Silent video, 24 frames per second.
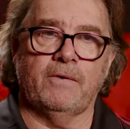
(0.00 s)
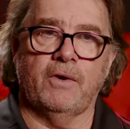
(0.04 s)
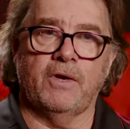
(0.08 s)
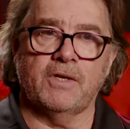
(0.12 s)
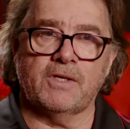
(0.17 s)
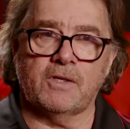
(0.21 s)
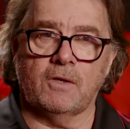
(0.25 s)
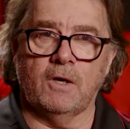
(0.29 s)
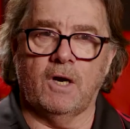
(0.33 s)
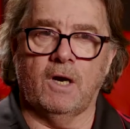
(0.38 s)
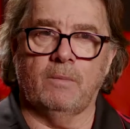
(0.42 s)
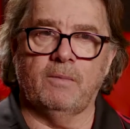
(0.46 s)

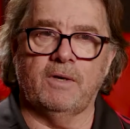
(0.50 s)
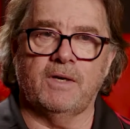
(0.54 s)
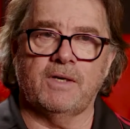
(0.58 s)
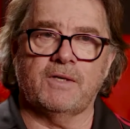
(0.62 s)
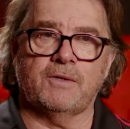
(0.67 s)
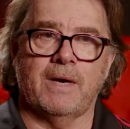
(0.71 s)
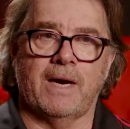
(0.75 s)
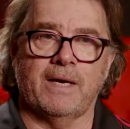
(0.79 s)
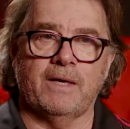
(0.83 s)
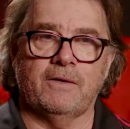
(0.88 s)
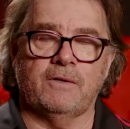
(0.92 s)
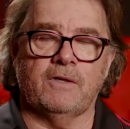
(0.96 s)
first time an
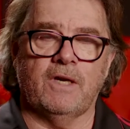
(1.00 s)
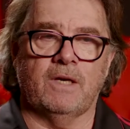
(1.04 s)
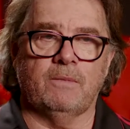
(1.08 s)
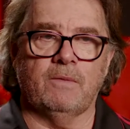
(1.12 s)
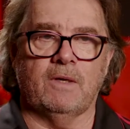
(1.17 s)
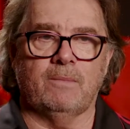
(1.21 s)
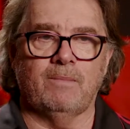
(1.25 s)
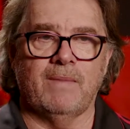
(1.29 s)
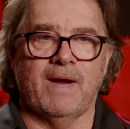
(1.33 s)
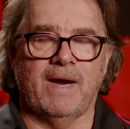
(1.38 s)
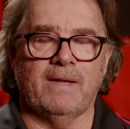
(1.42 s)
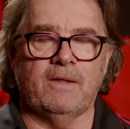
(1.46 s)
Australian team
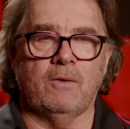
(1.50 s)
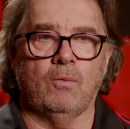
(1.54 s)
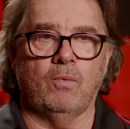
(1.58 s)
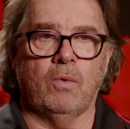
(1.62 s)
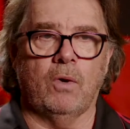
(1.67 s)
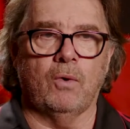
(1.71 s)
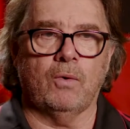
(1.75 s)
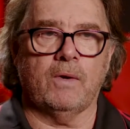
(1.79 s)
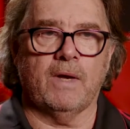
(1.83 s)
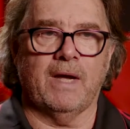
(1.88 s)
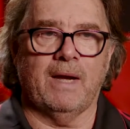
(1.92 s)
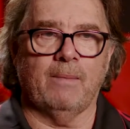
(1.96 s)
had made the
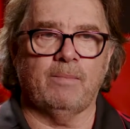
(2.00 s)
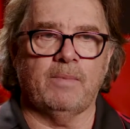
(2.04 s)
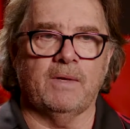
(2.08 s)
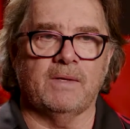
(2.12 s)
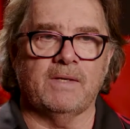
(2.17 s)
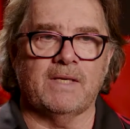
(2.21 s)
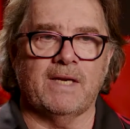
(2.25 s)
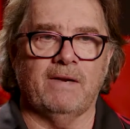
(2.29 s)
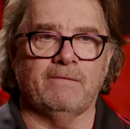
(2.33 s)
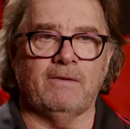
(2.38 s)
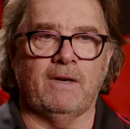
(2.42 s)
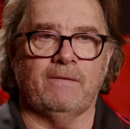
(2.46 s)
World Cup in
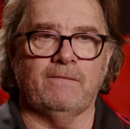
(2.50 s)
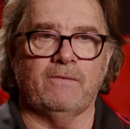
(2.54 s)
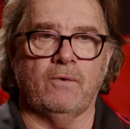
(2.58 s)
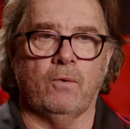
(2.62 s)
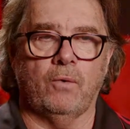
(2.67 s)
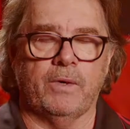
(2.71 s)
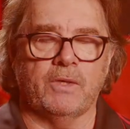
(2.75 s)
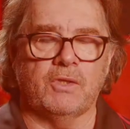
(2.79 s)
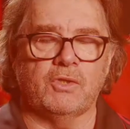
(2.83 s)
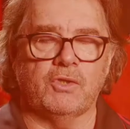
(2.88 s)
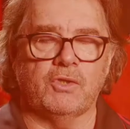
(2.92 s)
74 in